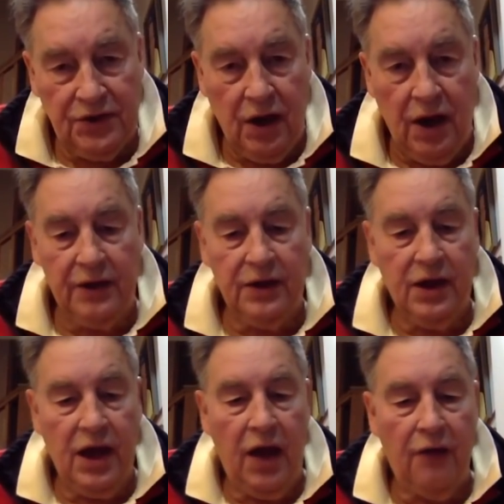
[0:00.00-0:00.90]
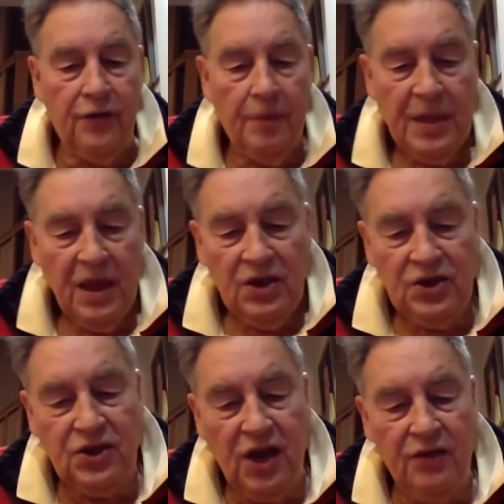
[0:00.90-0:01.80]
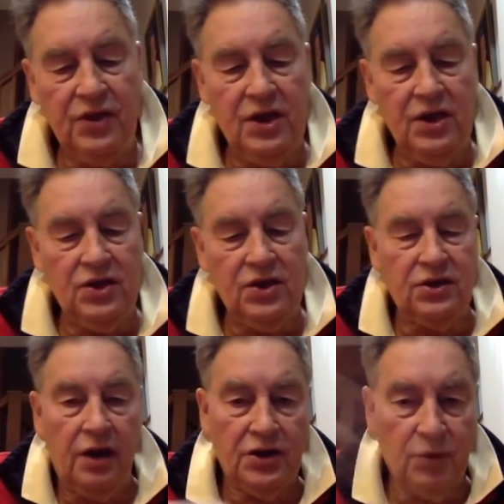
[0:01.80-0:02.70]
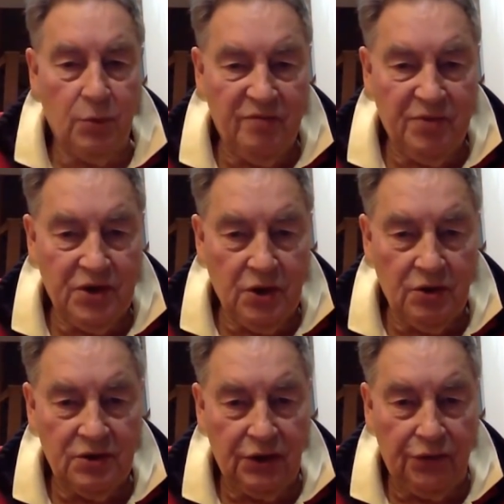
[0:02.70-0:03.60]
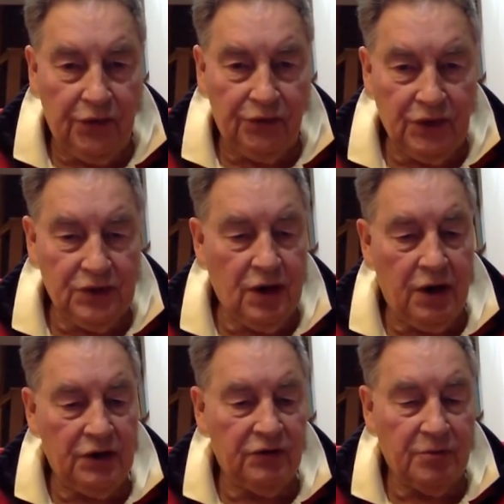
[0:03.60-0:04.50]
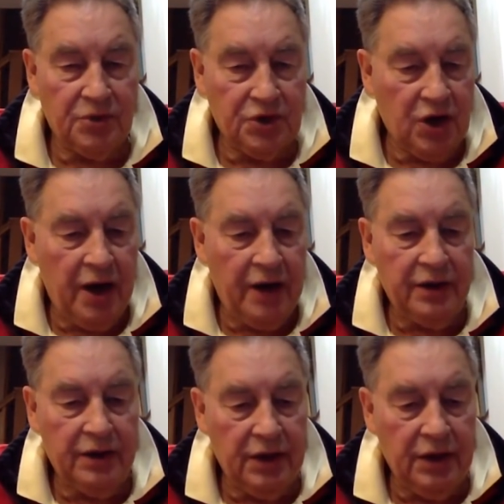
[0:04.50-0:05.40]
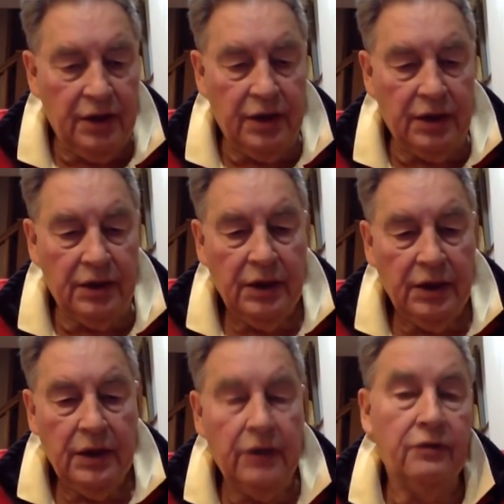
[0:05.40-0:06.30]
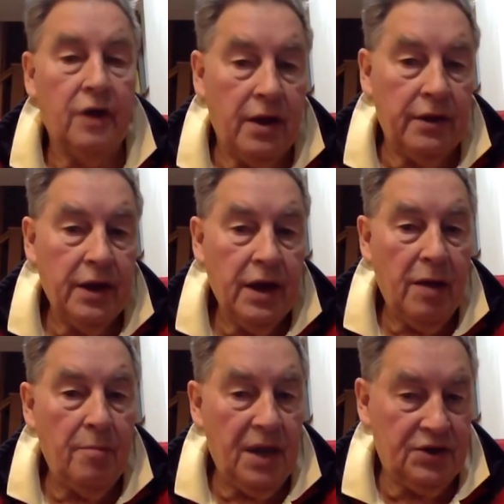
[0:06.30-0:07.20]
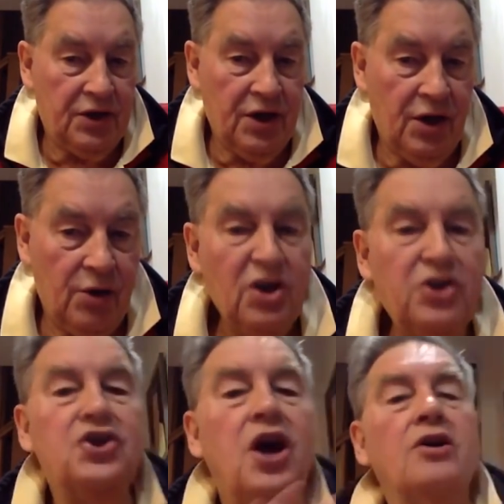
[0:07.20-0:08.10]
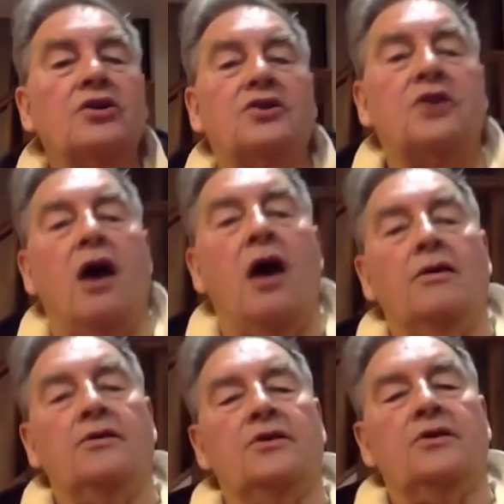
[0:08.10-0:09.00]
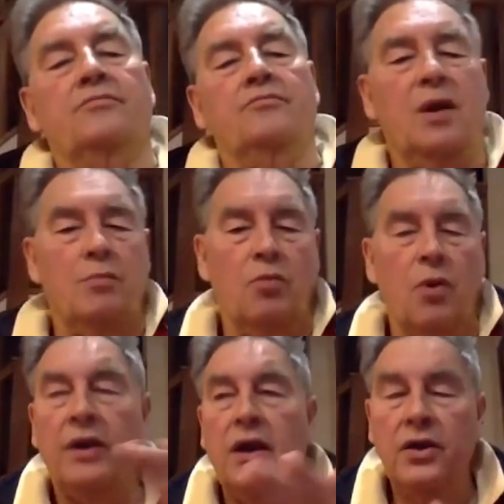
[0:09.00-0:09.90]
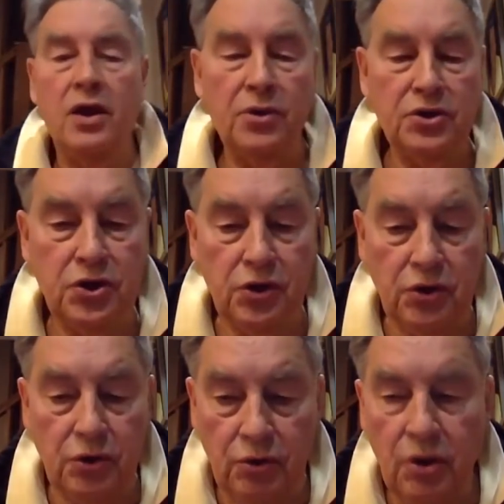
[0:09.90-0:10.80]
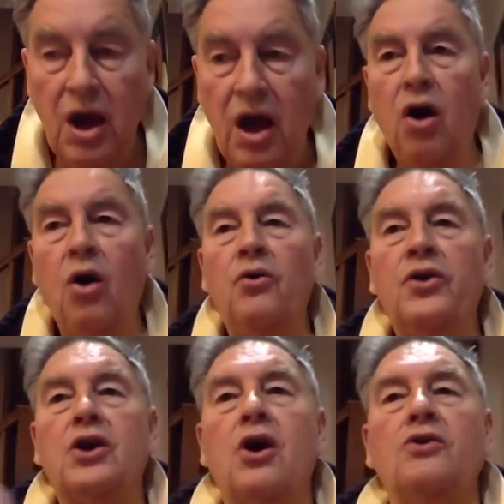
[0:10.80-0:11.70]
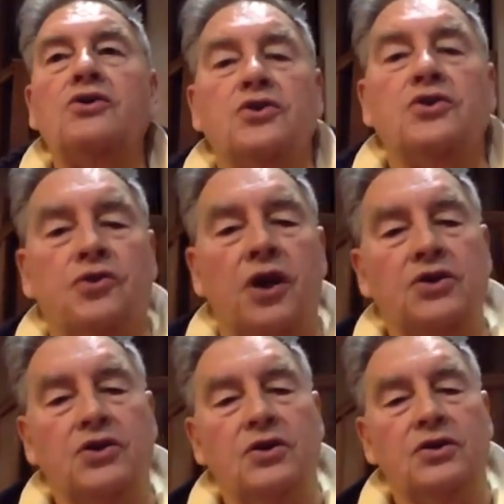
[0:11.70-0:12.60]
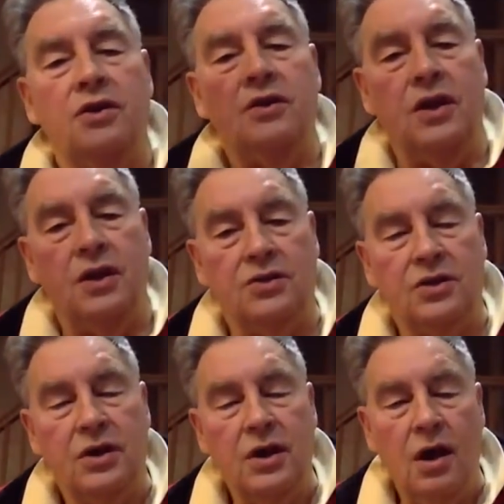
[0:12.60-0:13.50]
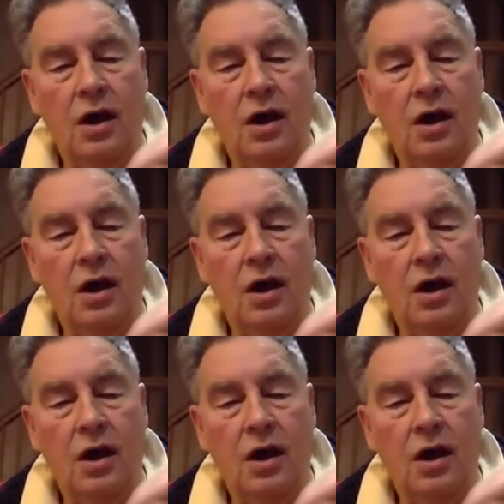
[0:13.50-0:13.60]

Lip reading: side have said these studies that we produce, these 50 studies from China, India, Iran, and Mexico, junk science, number one. Number two, the concentrations in these